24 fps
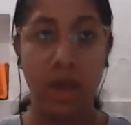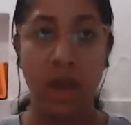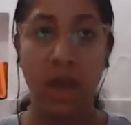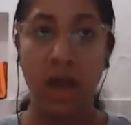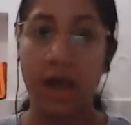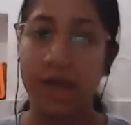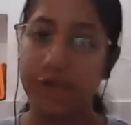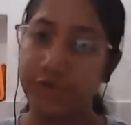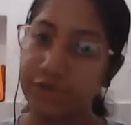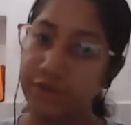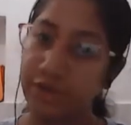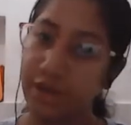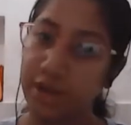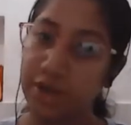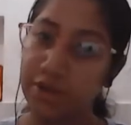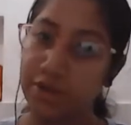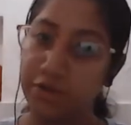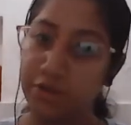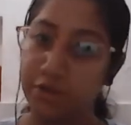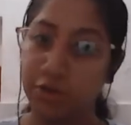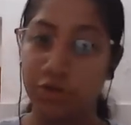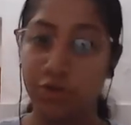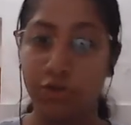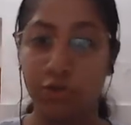After you
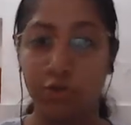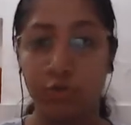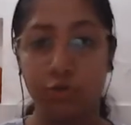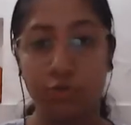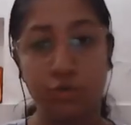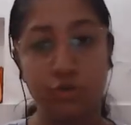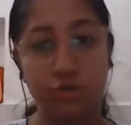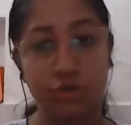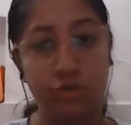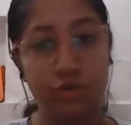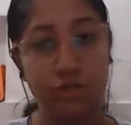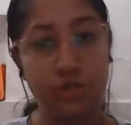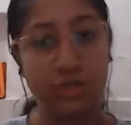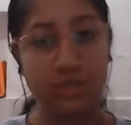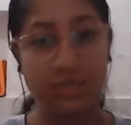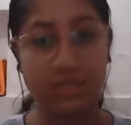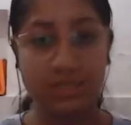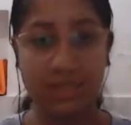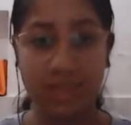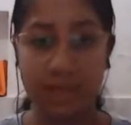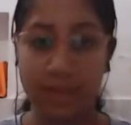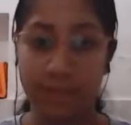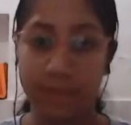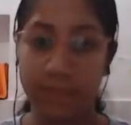enter into the motion,
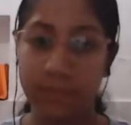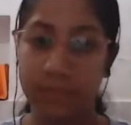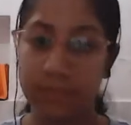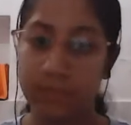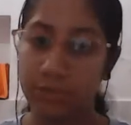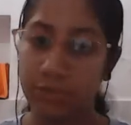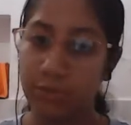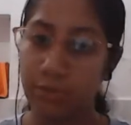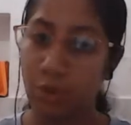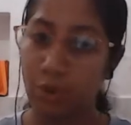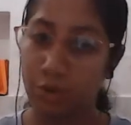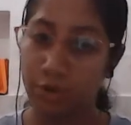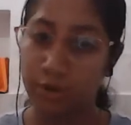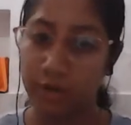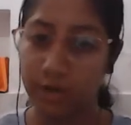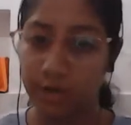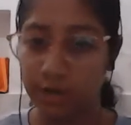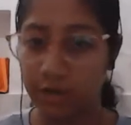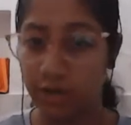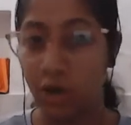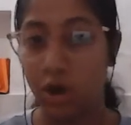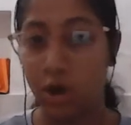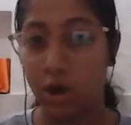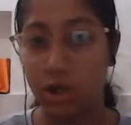the
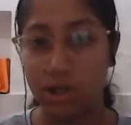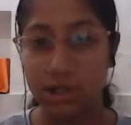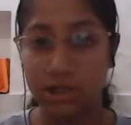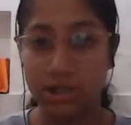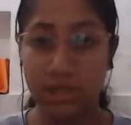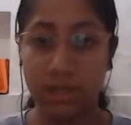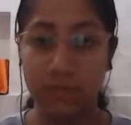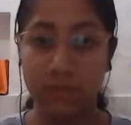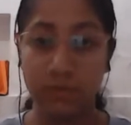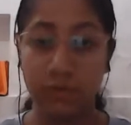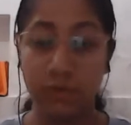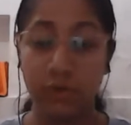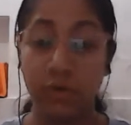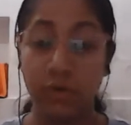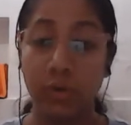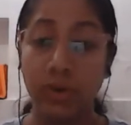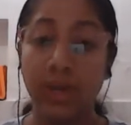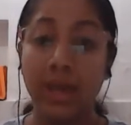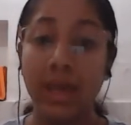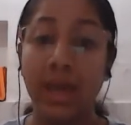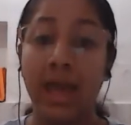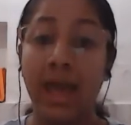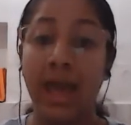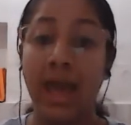moderated caucus keeps on
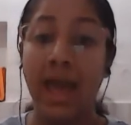going.